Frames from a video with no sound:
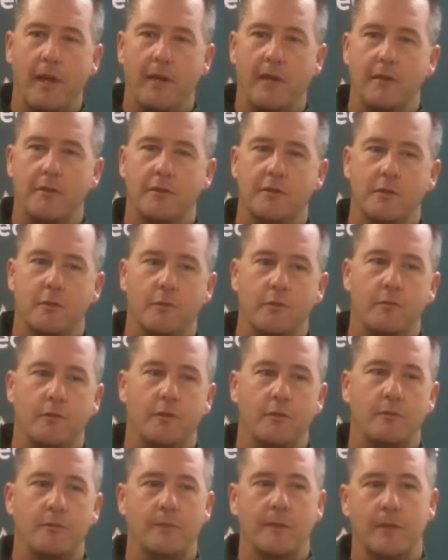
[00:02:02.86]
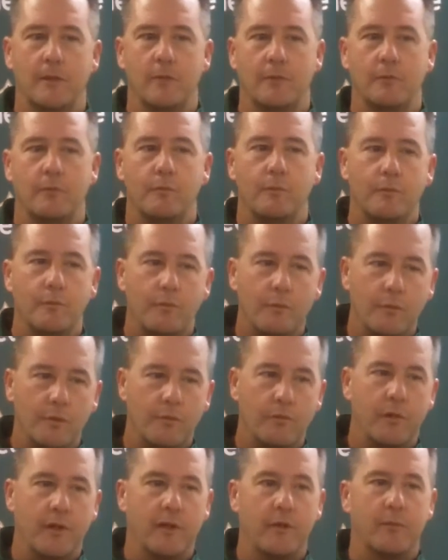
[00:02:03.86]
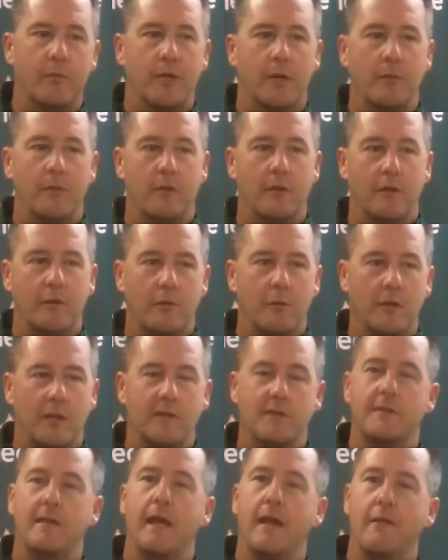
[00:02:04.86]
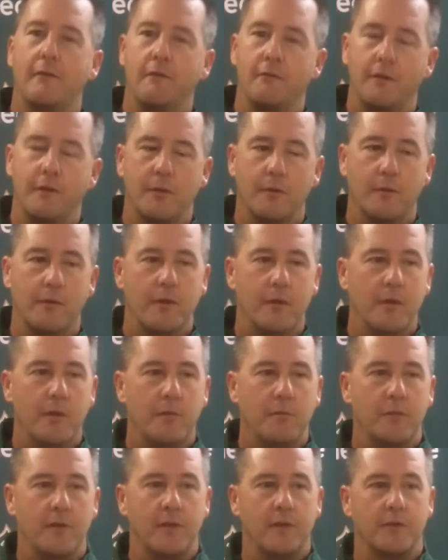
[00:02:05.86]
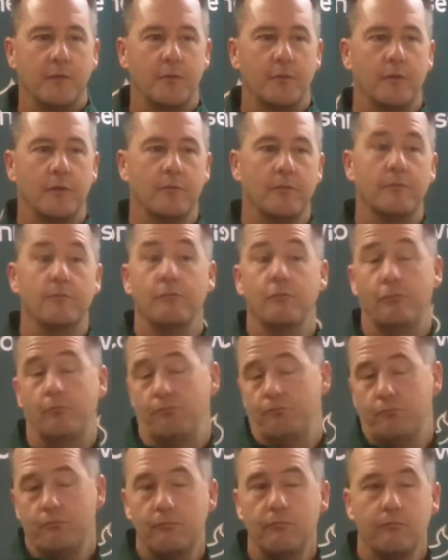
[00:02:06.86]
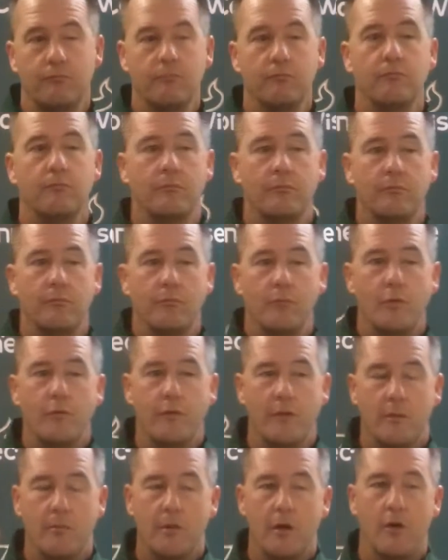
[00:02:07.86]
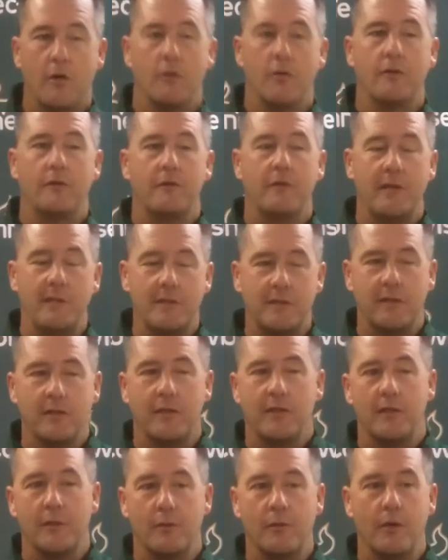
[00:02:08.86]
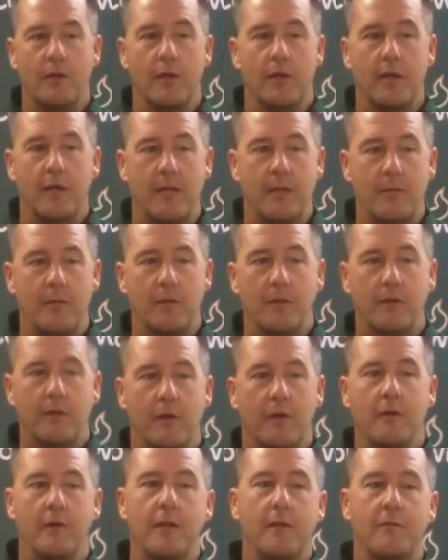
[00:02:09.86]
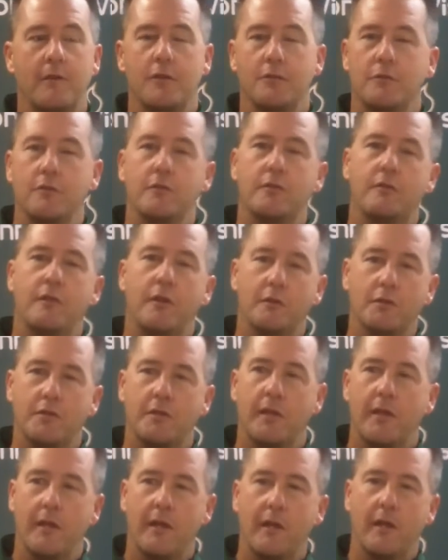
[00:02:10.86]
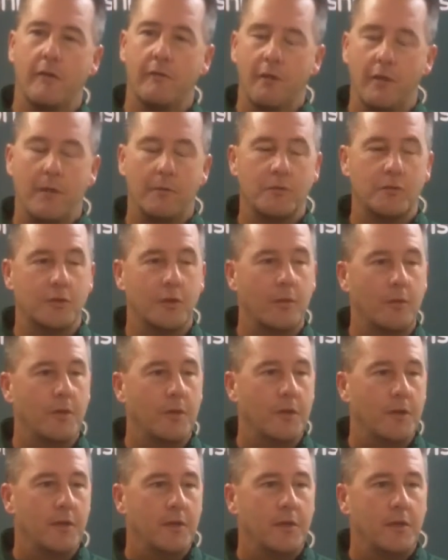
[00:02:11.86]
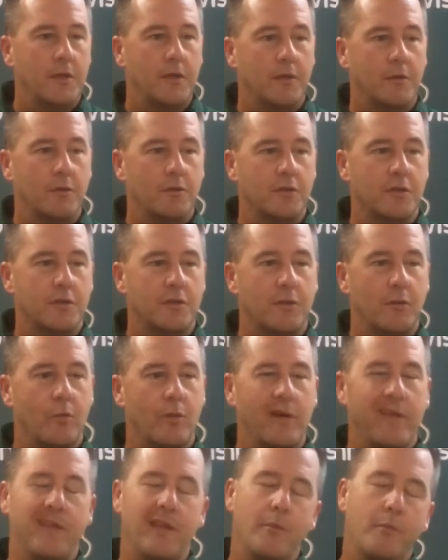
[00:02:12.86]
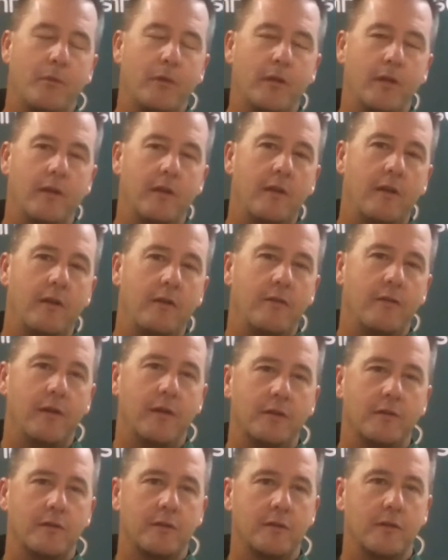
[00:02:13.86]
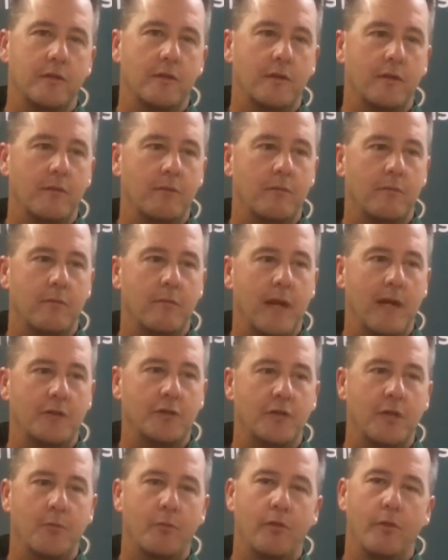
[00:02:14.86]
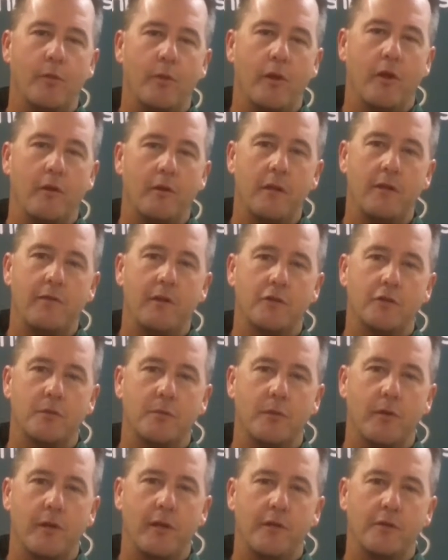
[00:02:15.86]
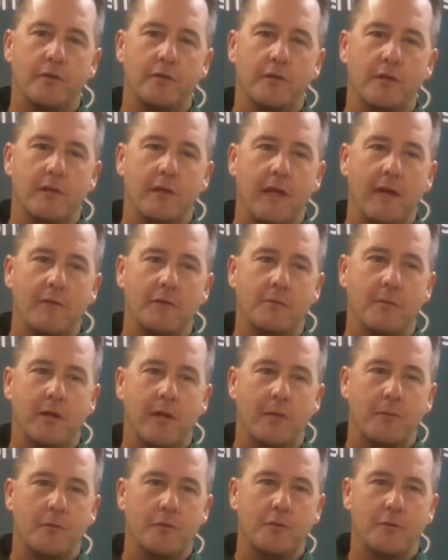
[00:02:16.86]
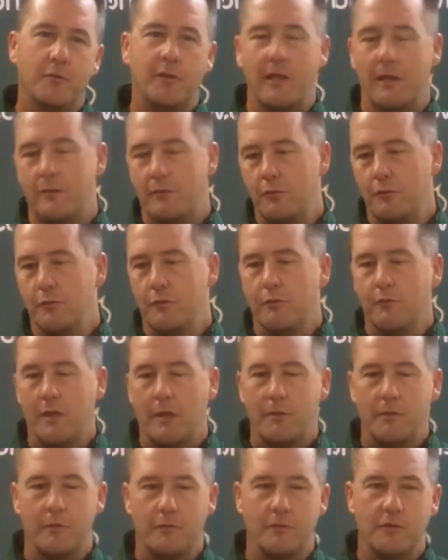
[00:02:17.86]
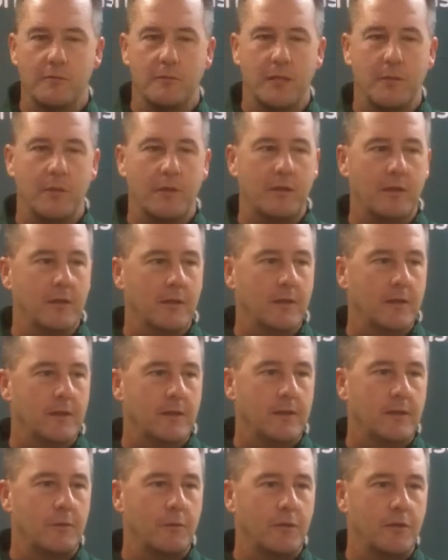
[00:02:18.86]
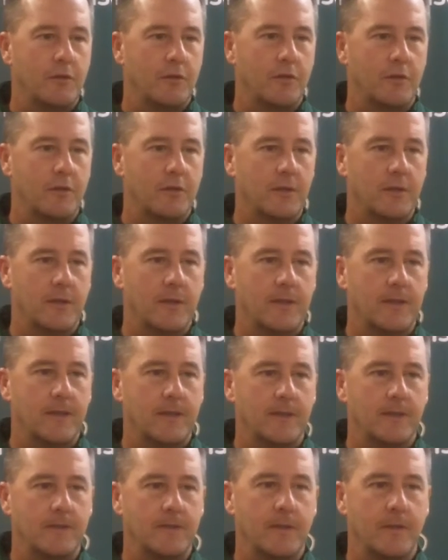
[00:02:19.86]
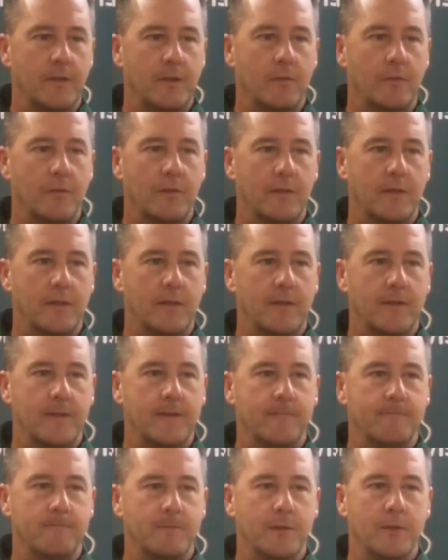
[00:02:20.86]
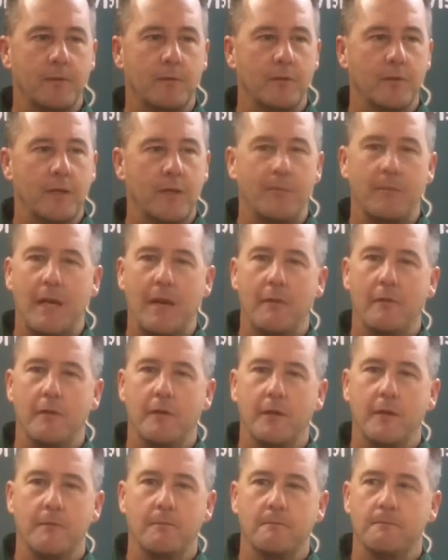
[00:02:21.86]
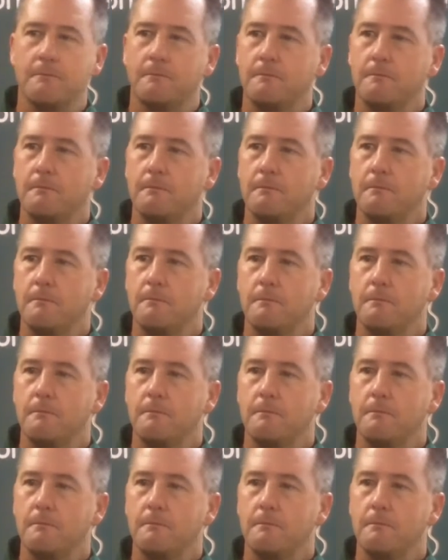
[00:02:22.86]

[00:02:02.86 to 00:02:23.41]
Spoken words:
package, so if you know, we played it probably a little less down the field because we were moving the ball decently in the run game, and our defense was, you know, staying ahead of them. So, you know, just the way they played defense and matching up with the way our defense was playing, just didn't have as many opportunities. We had two or three opportunities maybe that we took, you know, and didn't really come down with them.